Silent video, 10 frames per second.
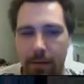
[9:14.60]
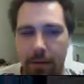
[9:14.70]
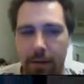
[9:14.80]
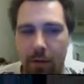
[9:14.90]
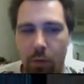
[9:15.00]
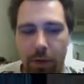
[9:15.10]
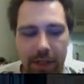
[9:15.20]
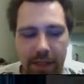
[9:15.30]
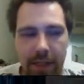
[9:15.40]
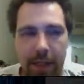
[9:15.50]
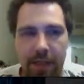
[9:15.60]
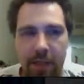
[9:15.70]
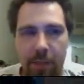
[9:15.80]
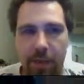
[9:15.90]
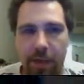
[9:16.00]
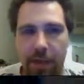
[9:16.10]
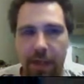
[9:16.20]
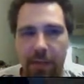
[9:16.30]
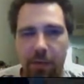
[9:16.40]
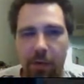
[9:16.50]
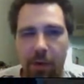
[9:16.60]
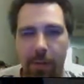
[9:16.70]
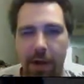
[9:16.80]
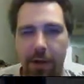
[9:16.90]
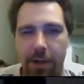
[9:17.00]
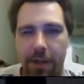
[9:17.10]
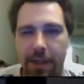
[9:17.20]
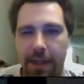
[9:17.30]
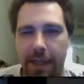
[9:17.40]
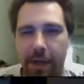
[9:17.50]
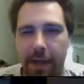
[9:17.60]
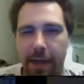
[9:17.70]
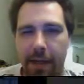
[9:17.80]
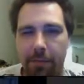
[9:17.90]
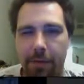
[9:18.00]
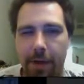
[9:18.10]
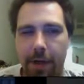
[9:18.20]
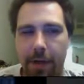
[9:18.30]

I'm really scared something's going to get me while I'm out here just standing by a campfire.